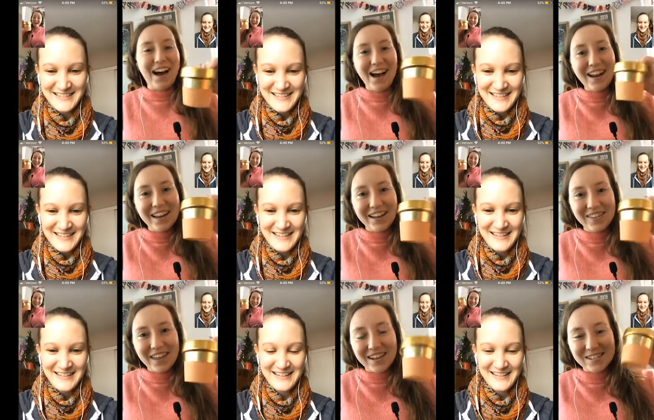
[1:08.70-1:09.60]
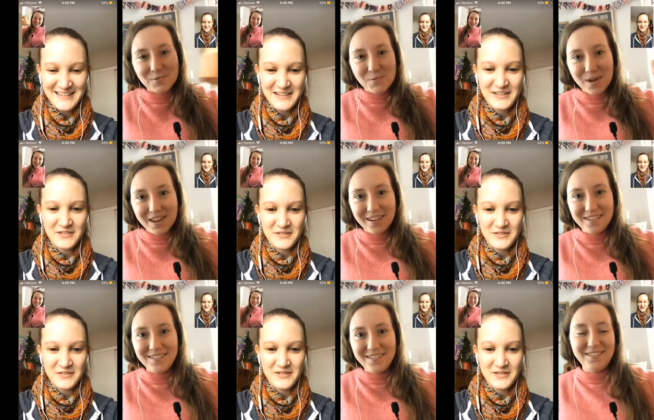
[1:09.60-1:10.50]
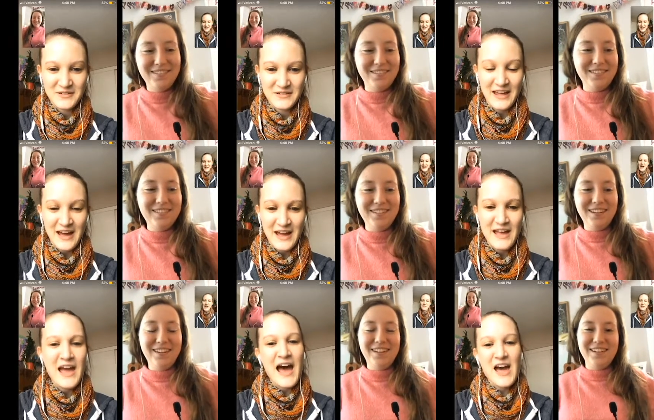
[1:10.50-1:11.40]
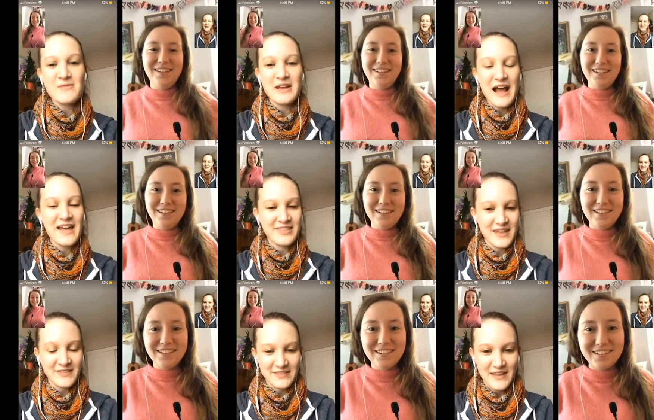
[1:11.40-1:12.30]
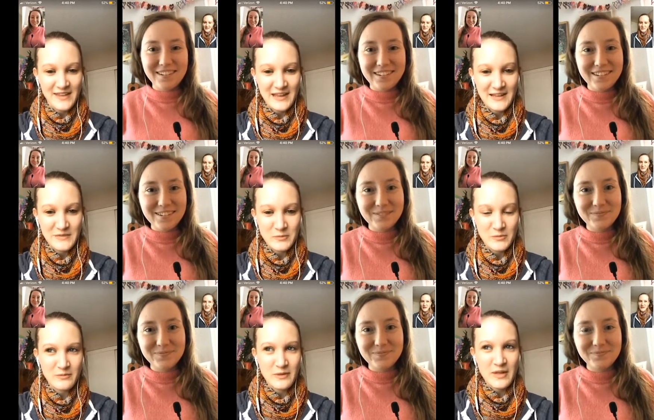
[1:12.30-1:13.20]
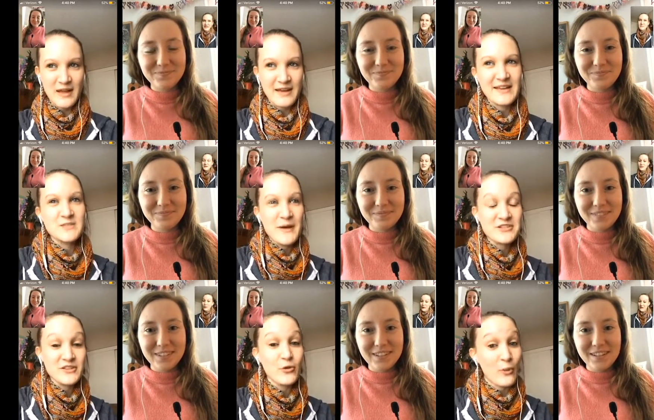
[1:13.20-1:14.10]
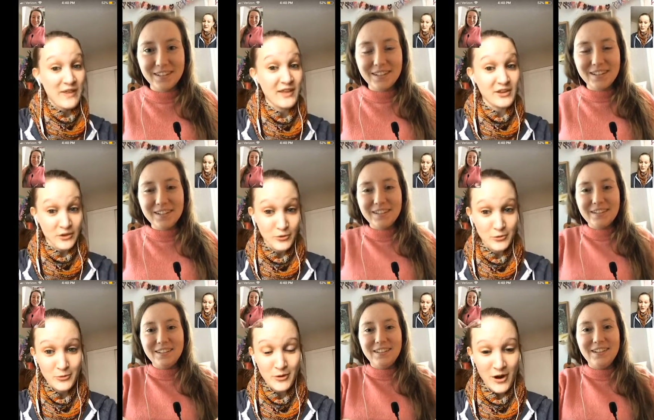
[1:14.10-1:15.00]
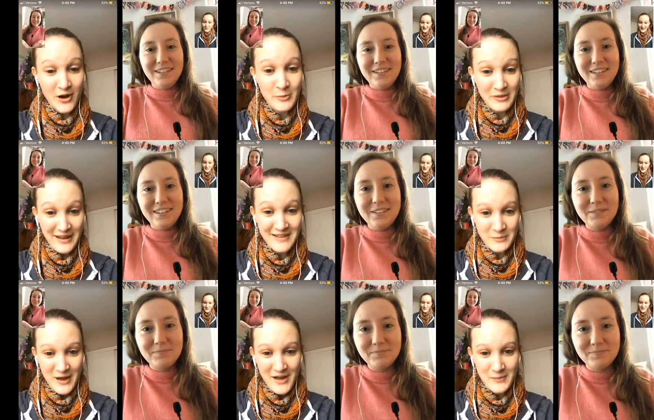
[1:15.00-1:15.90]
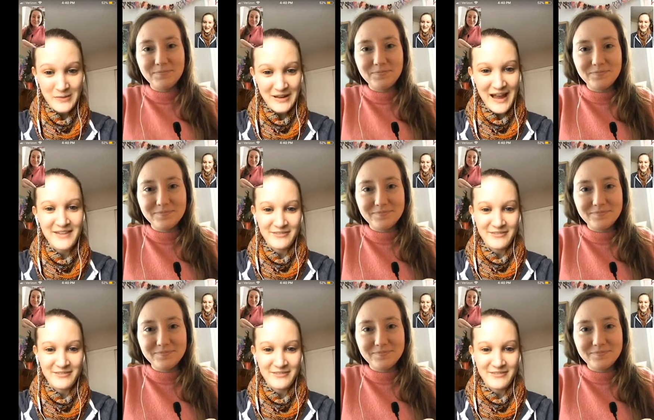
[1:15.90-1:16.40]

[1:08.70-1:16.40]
Speaker 1: I count that as a win.
Speaker 2: Yeah. I mean, I think that especially the way that you are a plant mom, I